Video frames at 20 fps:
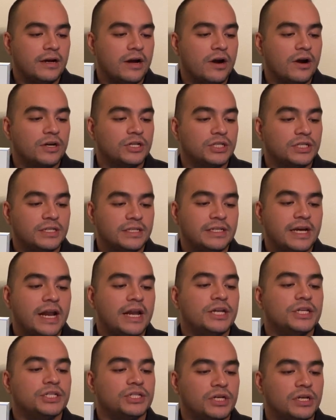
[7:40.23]
our
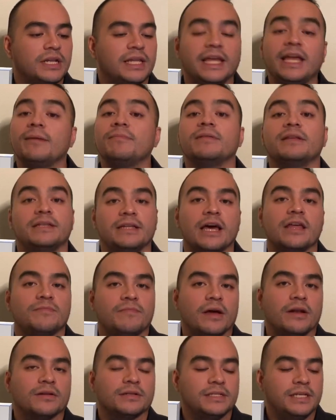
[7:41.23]
society should keep the death
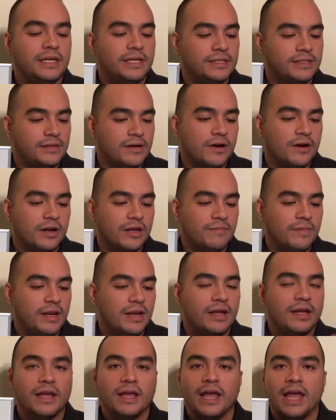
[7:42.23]
penalty, is the argument.
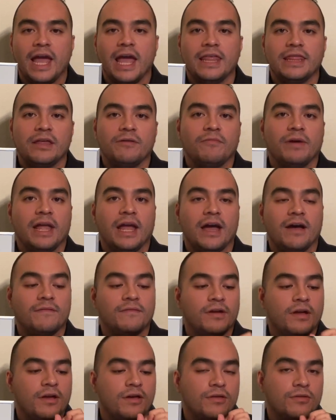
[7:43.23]
And then we have
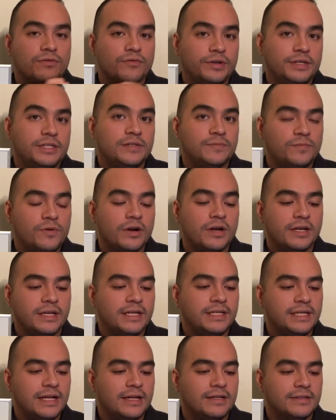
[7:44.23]
three supporting
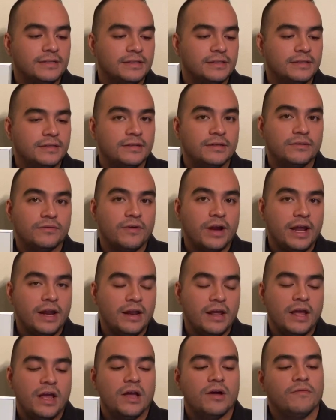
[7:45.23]
details, right?
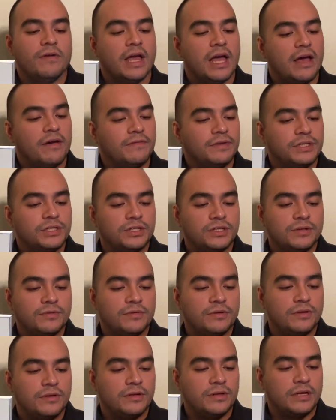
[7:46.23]
We have it should
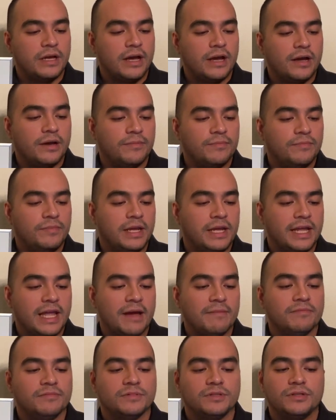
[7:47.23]
be
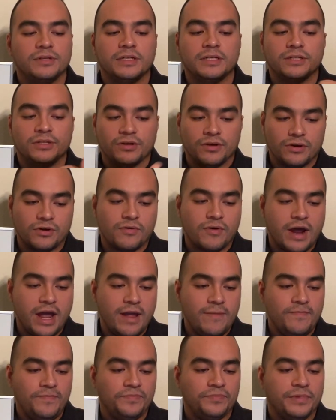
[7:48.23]
kept to deter
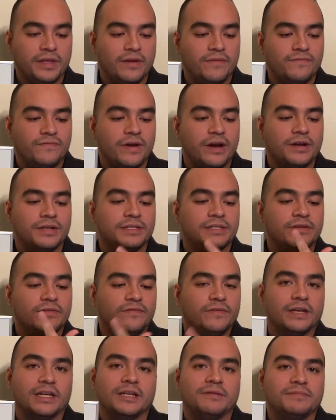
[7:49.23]
crime, give fairness to
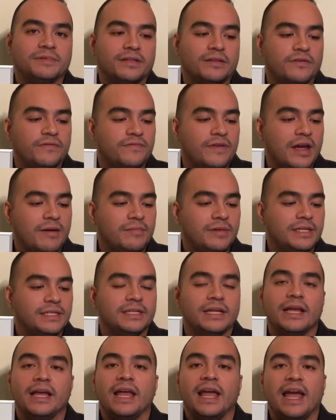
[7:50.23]
victims and their families,
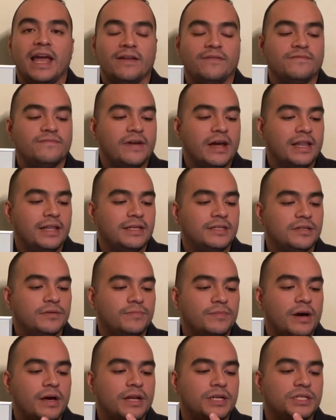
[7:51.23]
and finally to
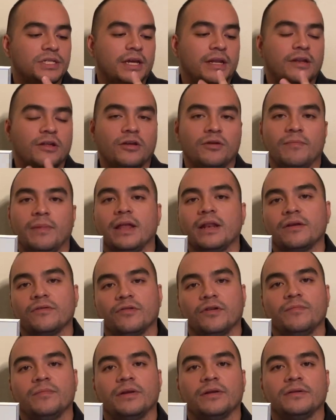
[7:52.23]
punish inhumane
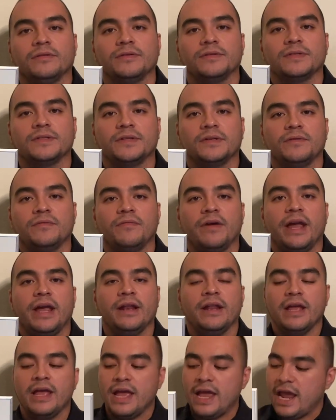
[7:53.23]
criminals, right?
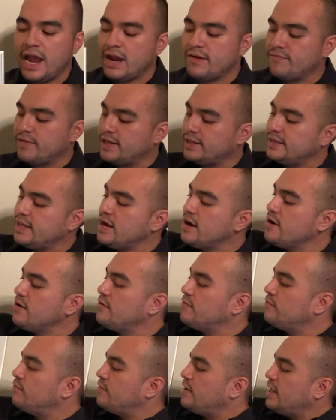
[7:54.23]
And right there,
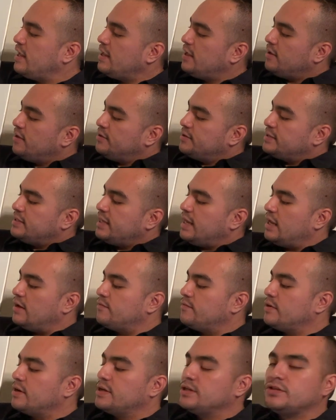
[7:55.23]
we use the
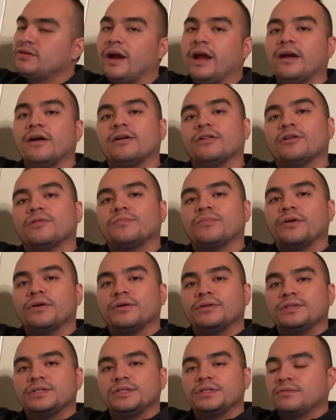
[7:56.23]
inverted triangle
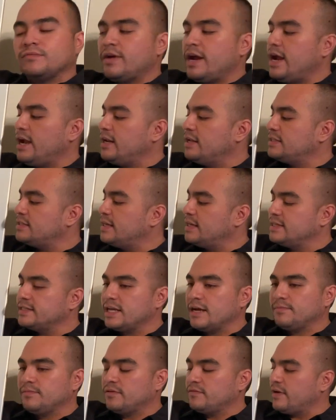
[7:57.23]
approach, right? It's an
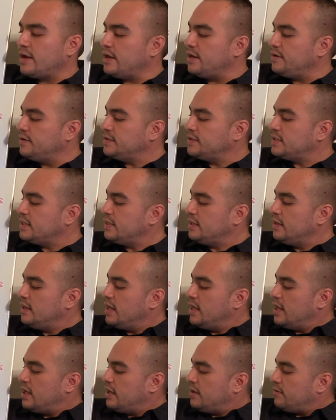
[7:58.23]
example of how to use it.
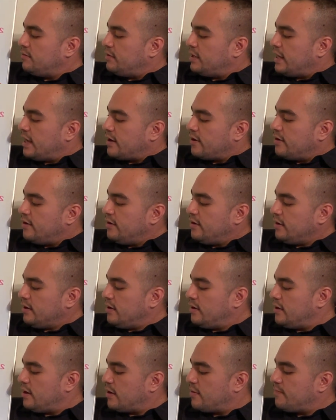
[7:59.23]
We get our hook,
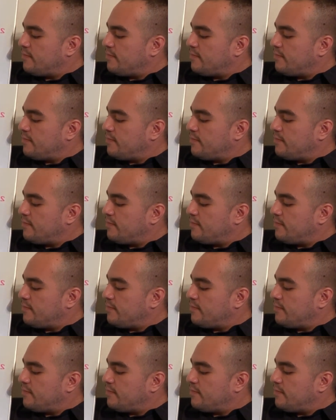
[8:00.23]
our